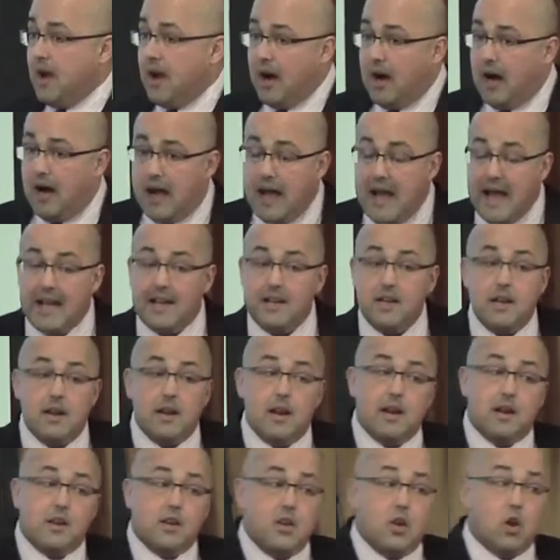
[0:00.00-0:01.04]
And
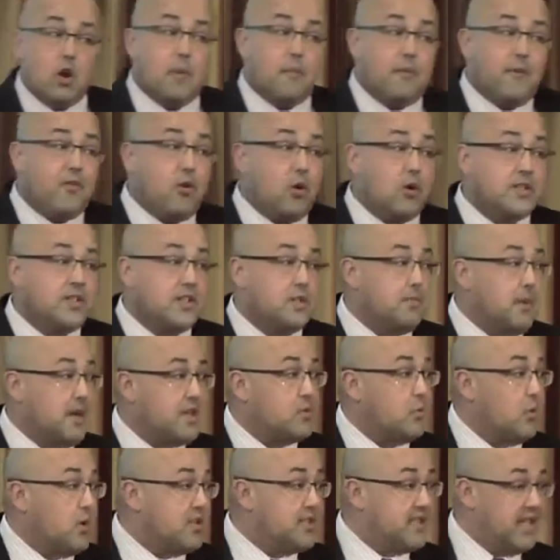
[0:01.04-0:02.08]
Europe, of course, is
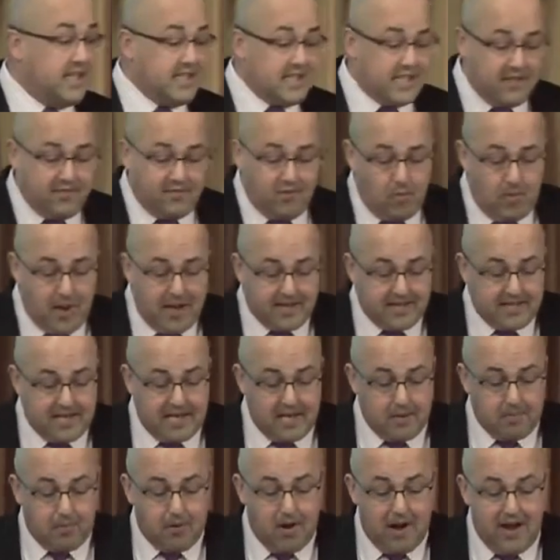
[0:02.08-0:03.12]
much more sensitive about
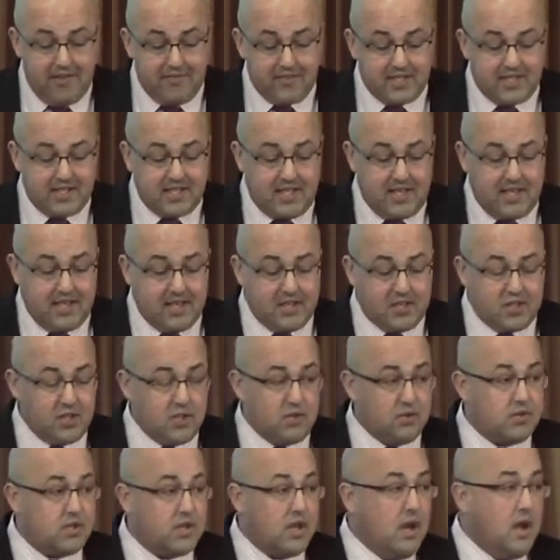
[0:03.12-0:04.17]
data privacy
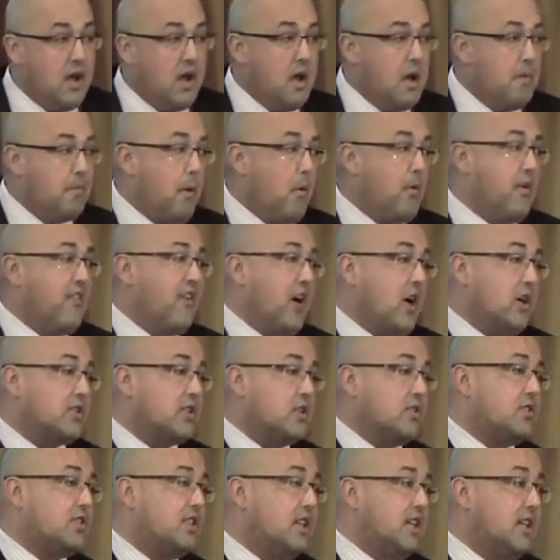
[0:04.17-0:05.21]
issues. But we've
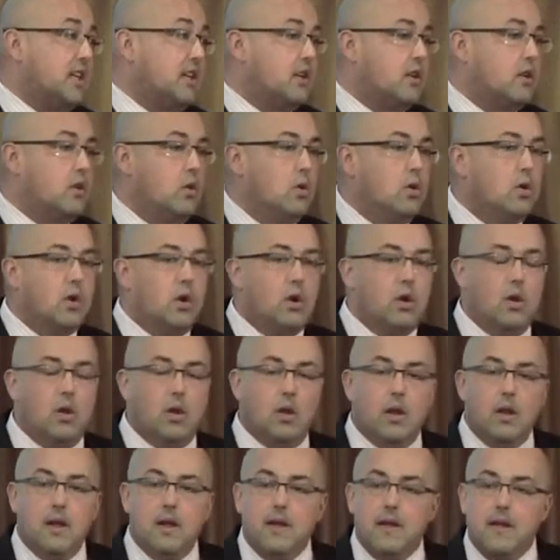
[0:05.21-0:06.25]
also seen
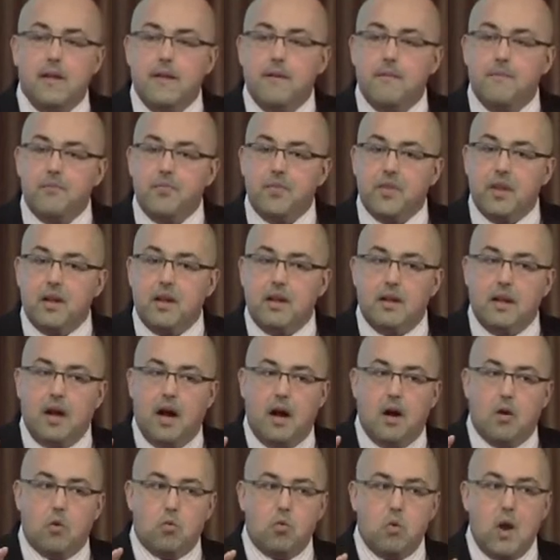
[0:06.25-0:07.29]
Google
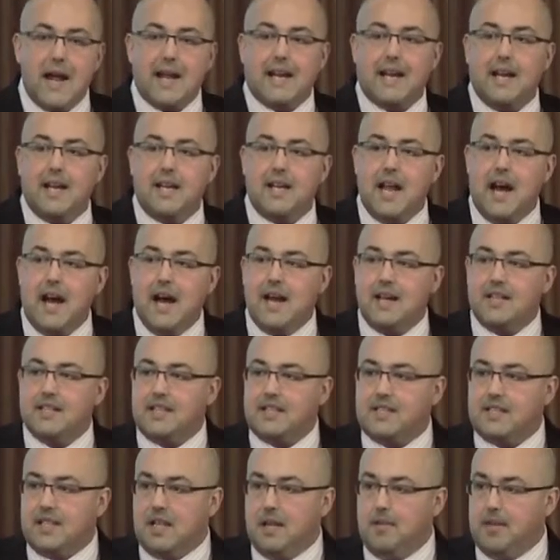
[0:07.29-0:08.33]
recognize
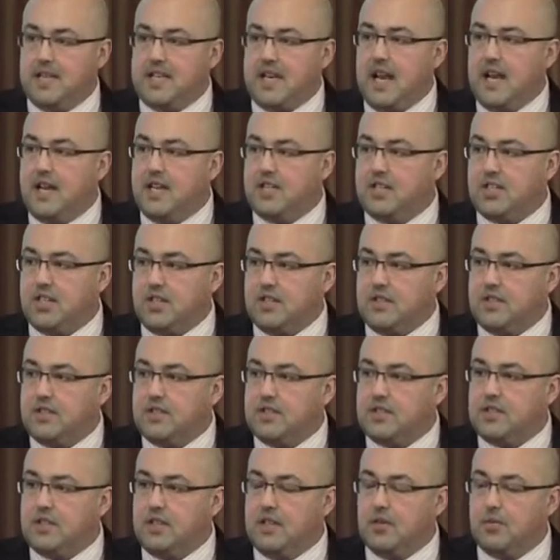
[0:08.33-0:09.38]
its
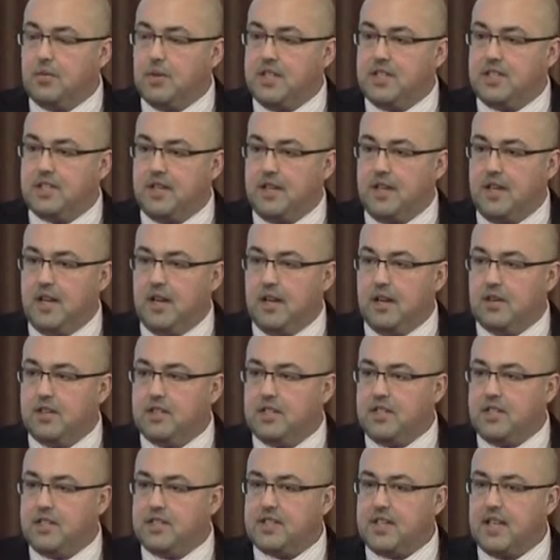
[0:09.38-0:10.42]
limitations in recent
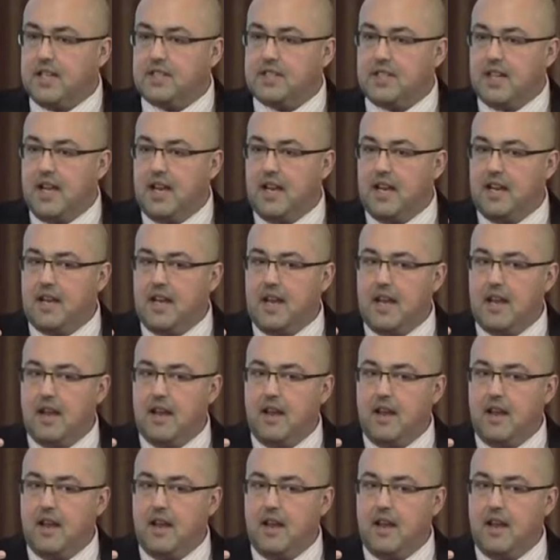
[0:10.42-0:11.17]
years in the sense that